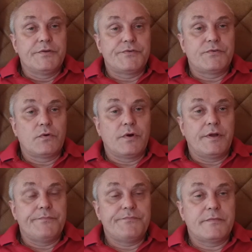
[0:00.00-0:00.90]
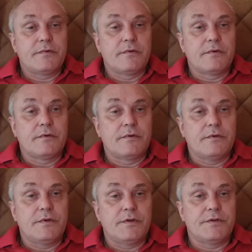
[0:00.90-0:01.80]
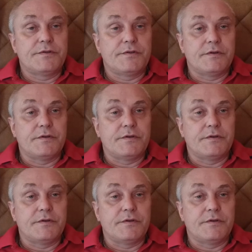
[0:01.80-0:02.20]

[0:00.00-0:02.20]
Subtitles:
story is